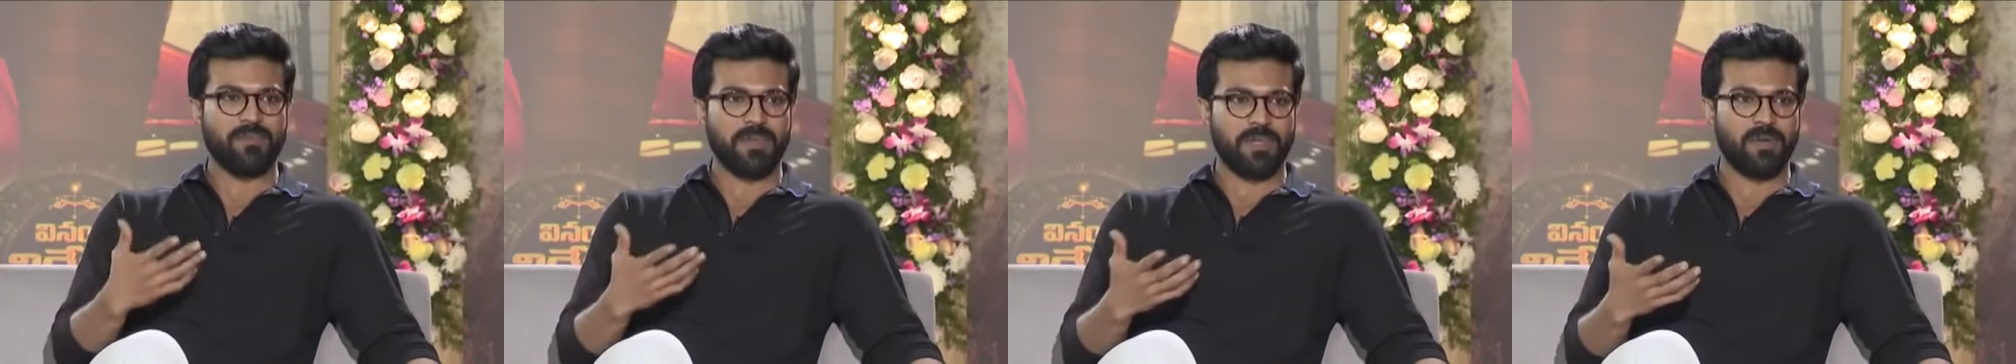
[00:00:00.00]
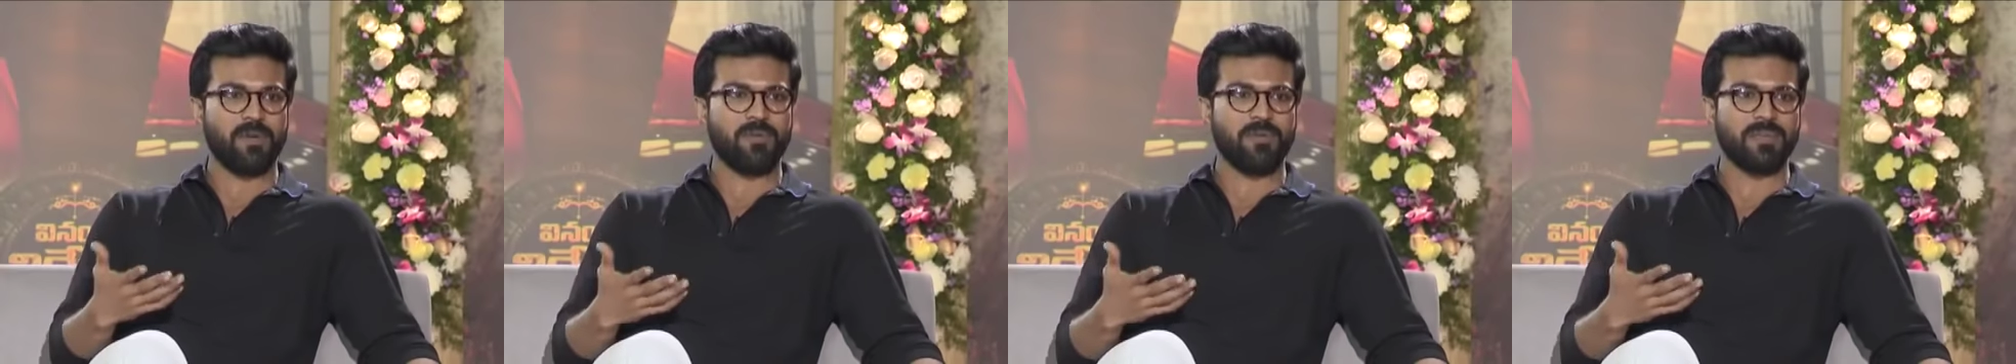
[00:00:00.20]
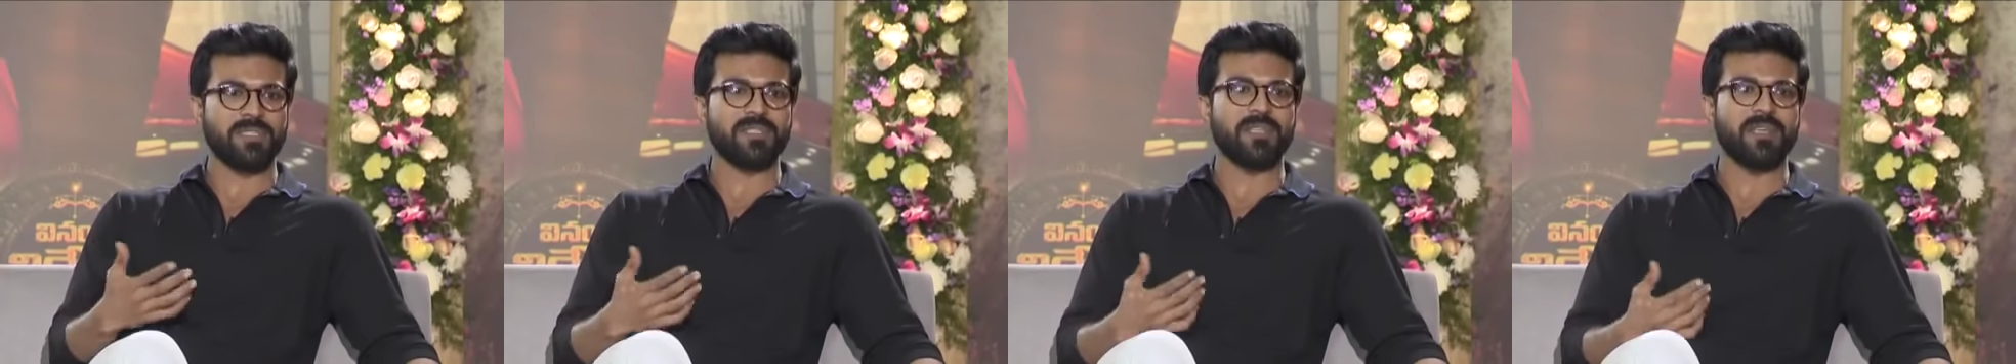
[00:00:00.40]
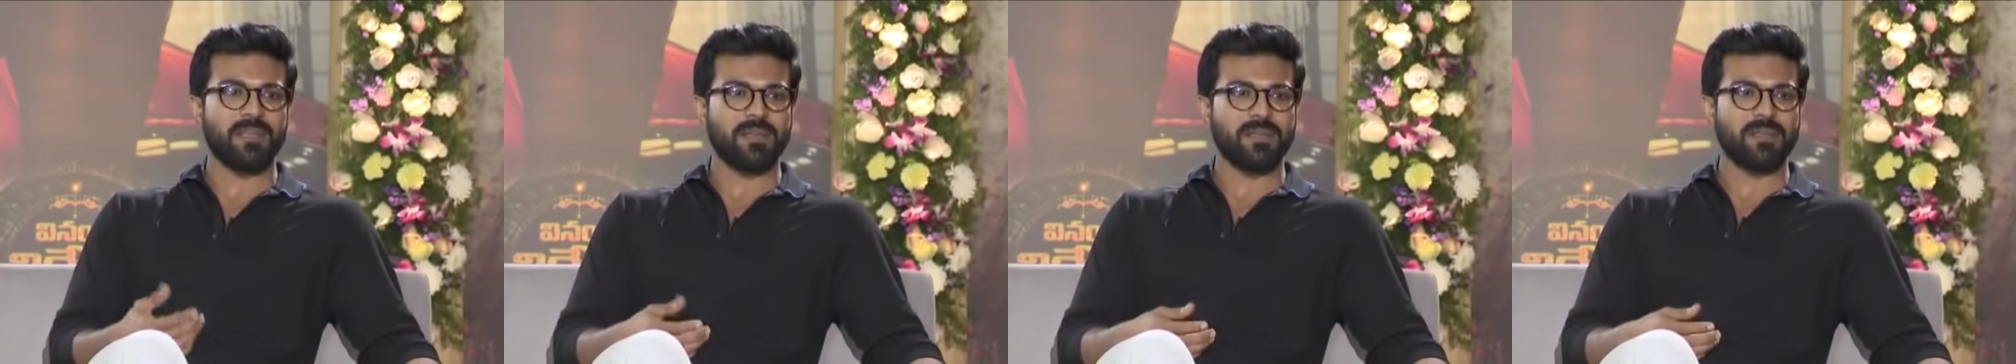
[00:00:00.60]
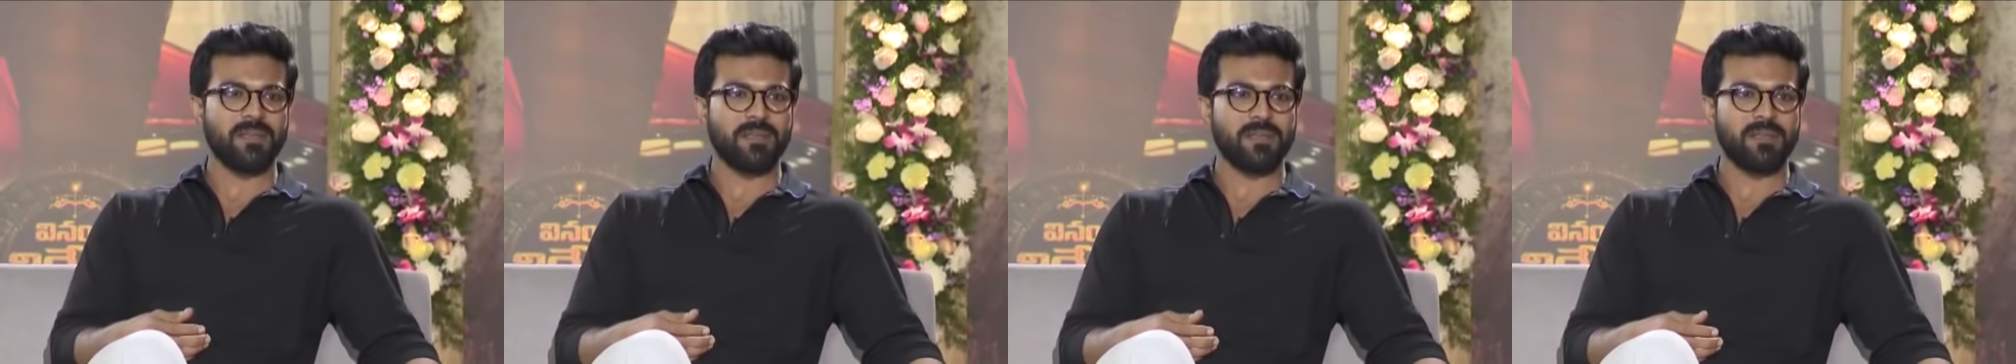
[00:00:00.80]
we are always
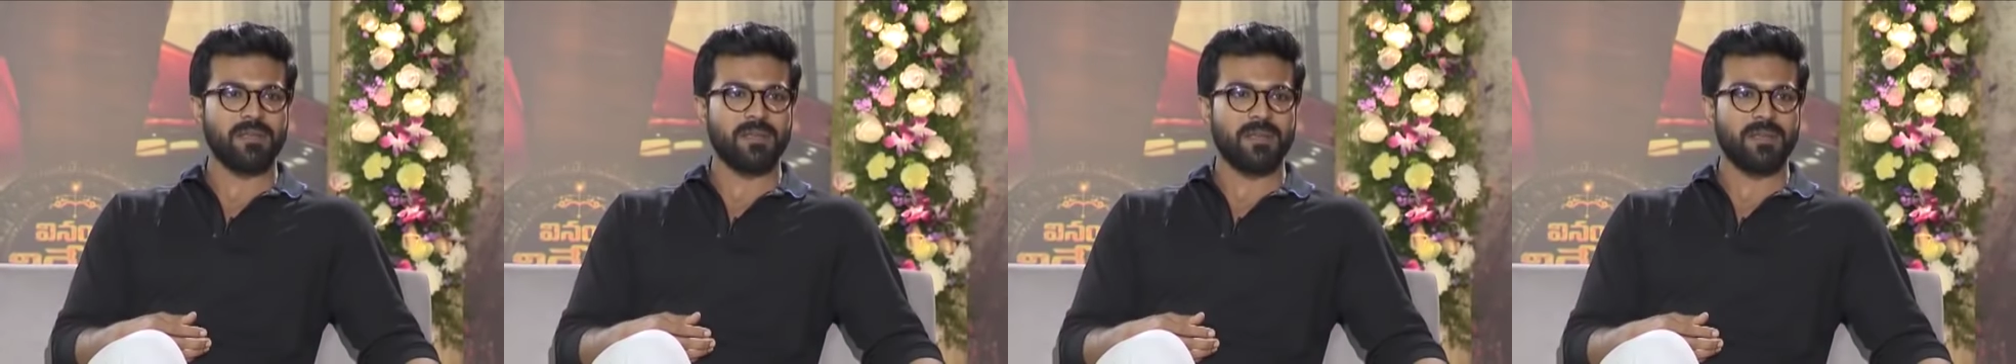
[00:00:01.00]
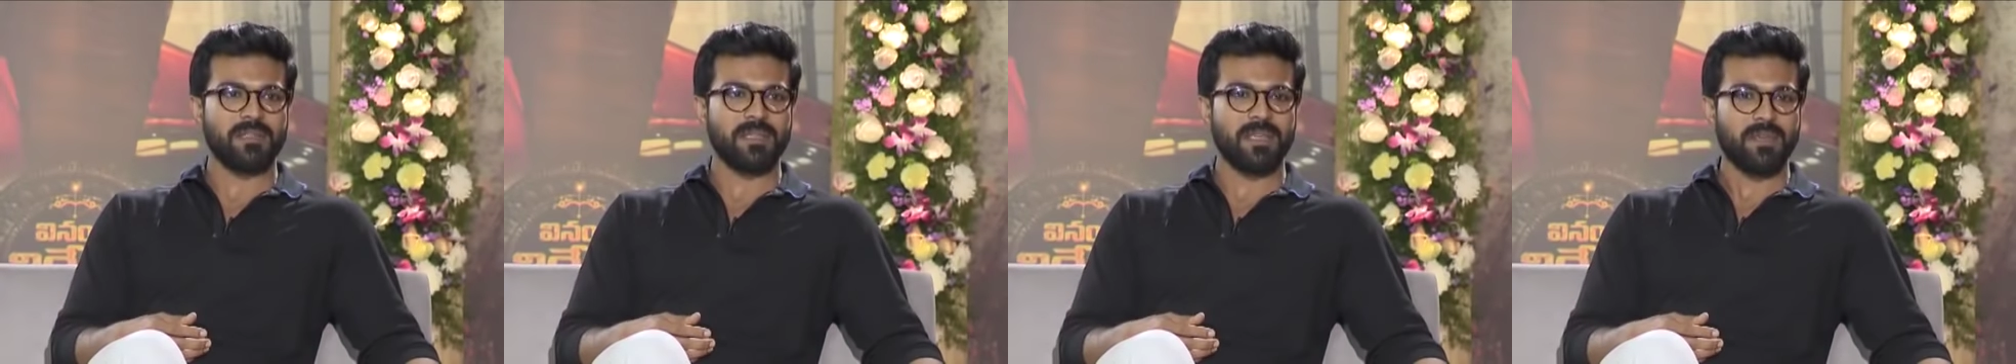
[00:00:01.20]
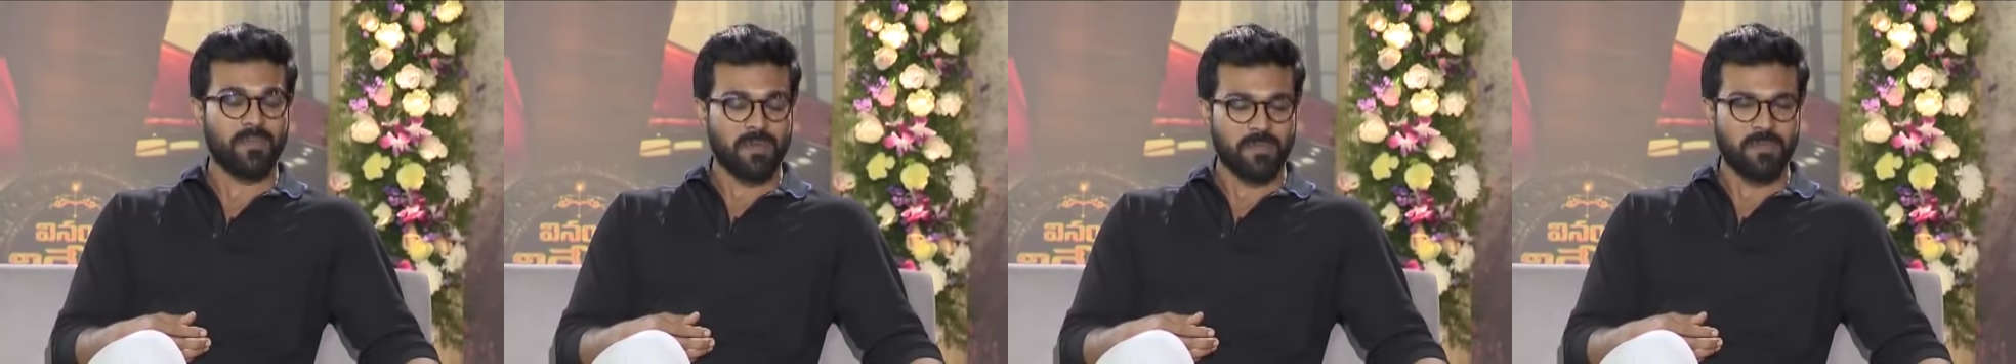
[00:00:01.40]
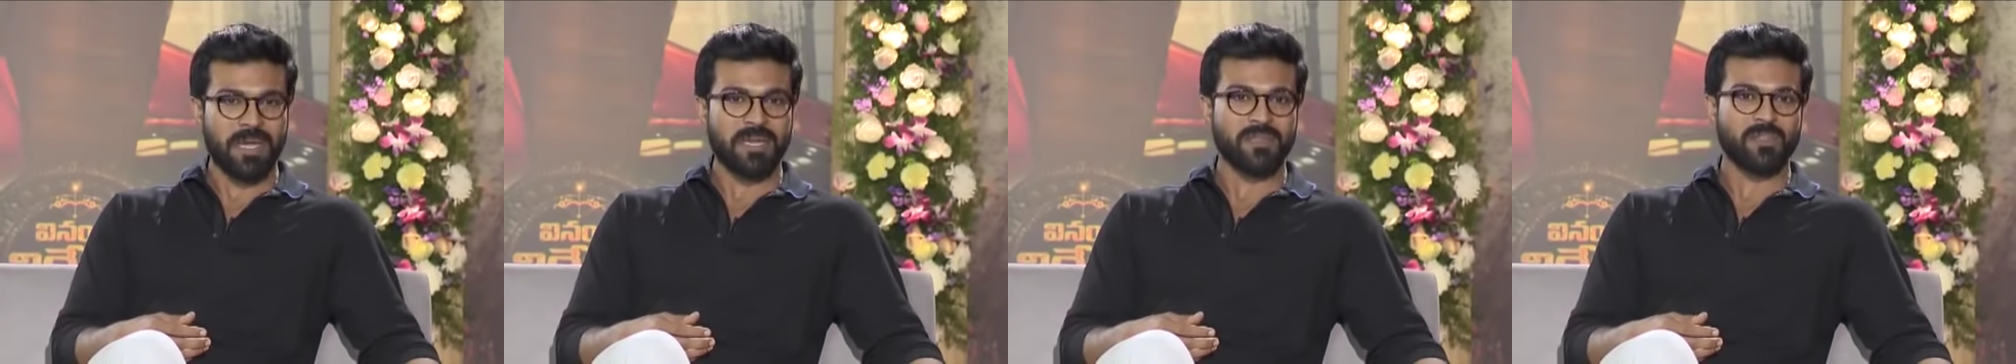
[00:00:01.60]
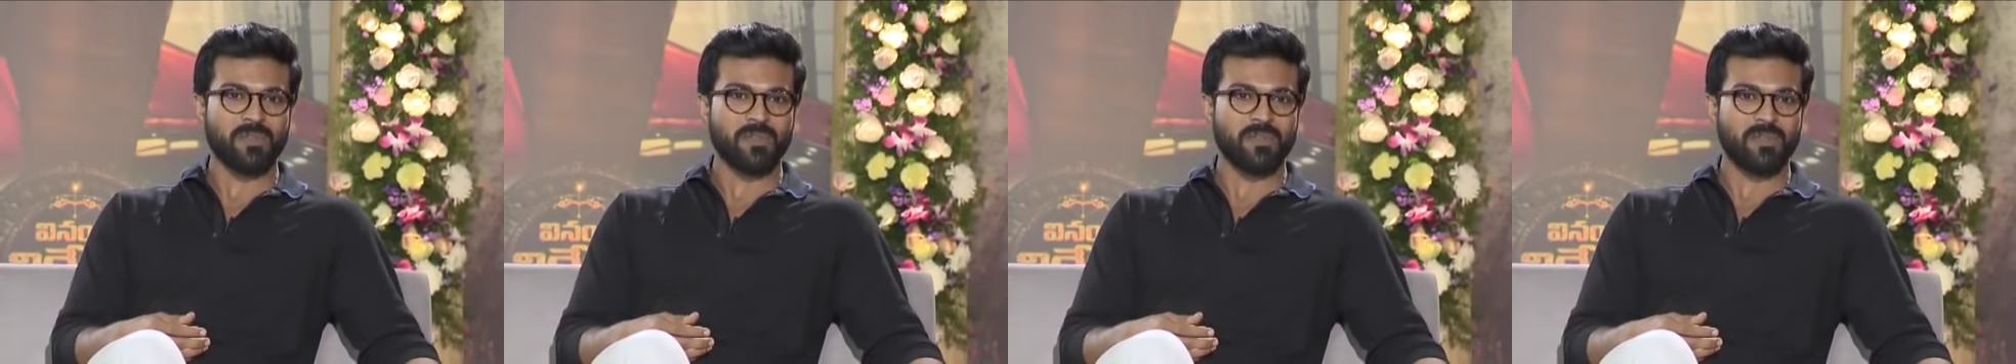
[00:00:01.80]
there. I think every
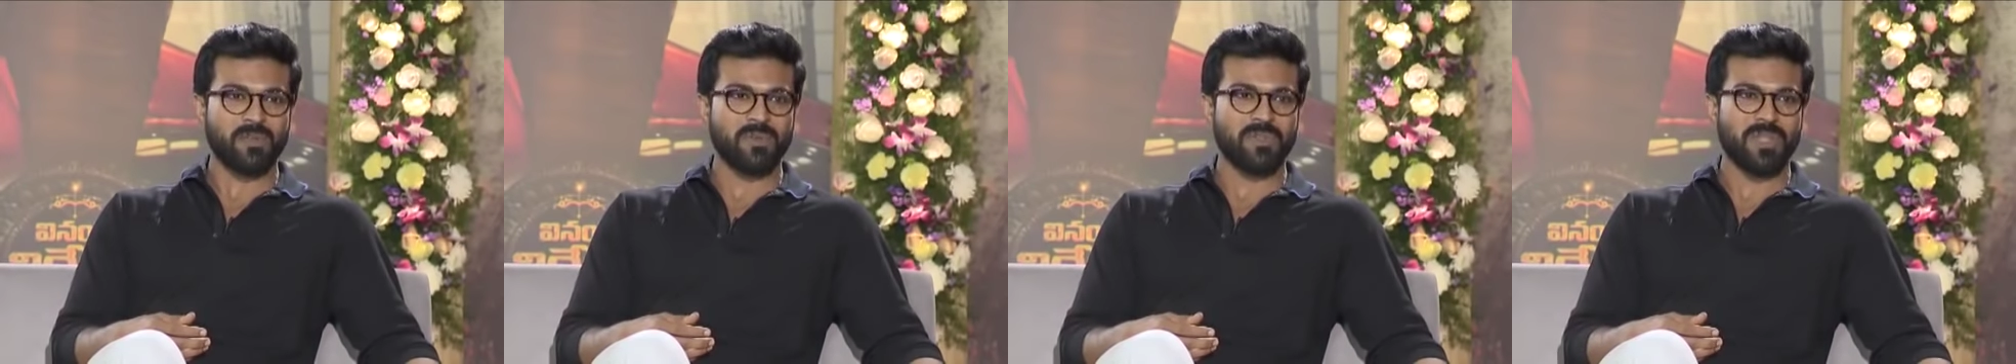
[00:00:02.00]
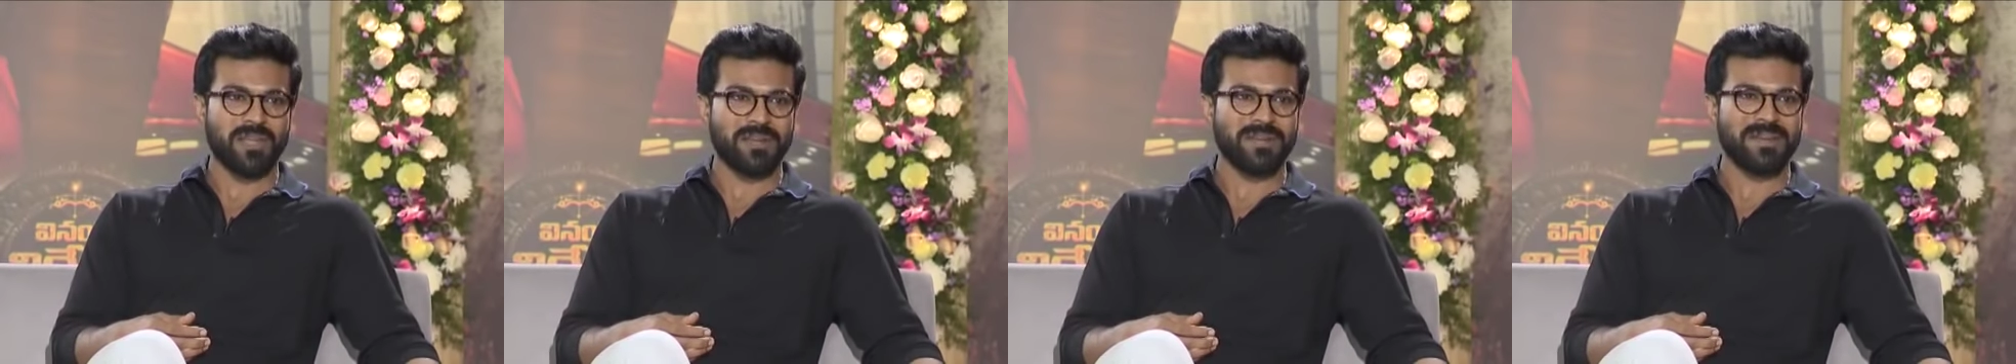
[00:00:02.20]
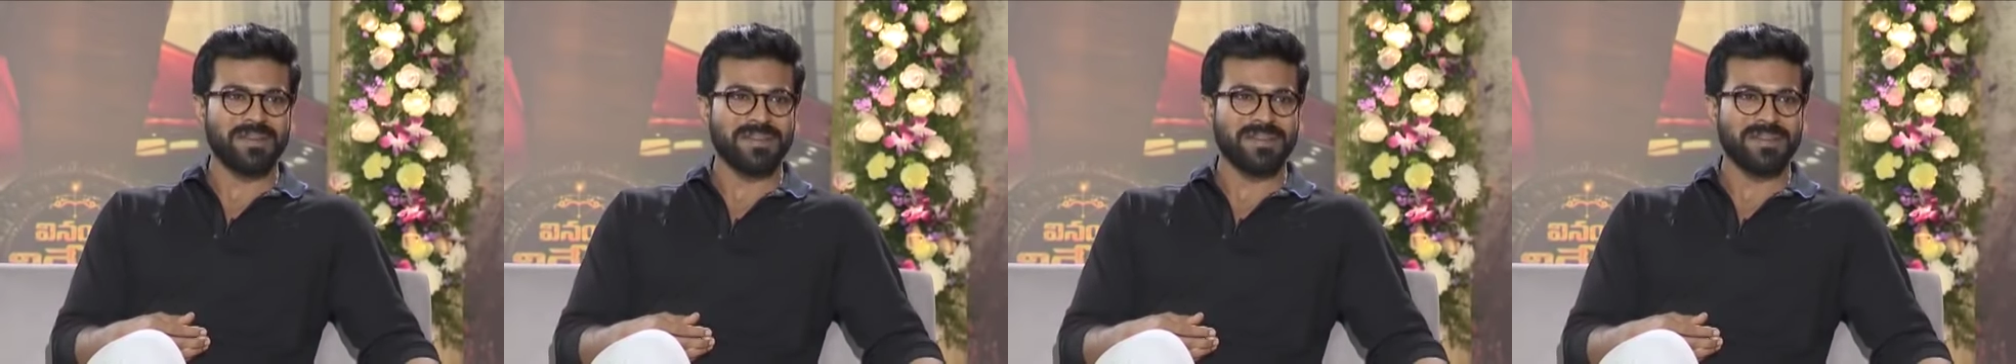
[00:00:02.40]
man should do that.